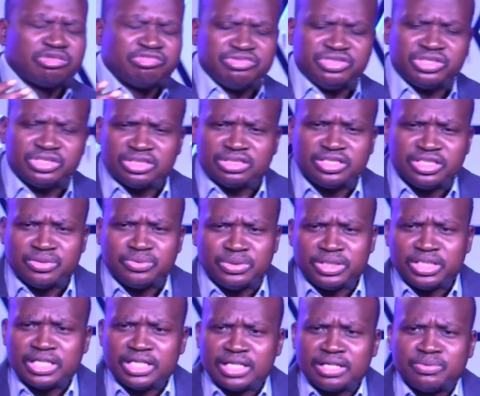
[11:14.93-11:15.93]
obviously
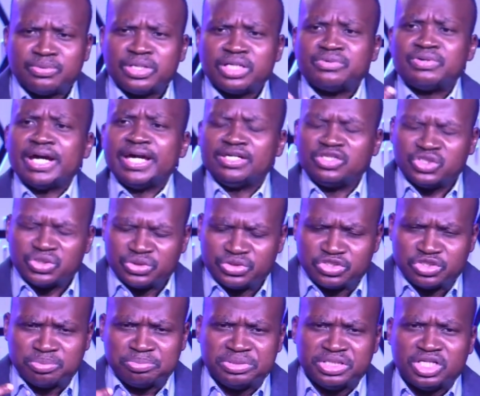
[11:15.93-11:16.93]
we are
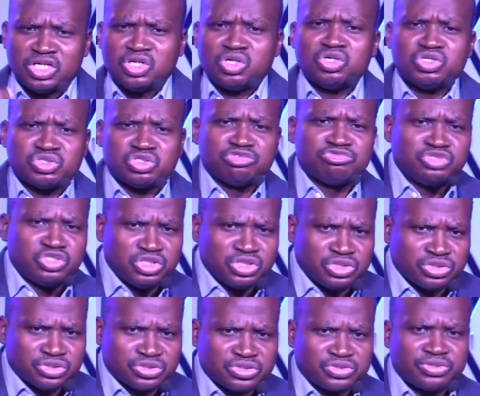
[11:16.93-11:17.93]
righteous because of
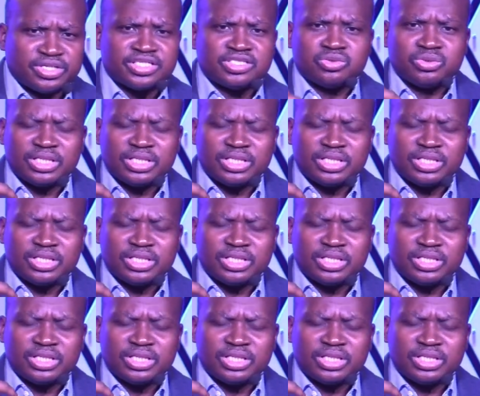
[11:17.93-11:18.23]
Jesus Christ.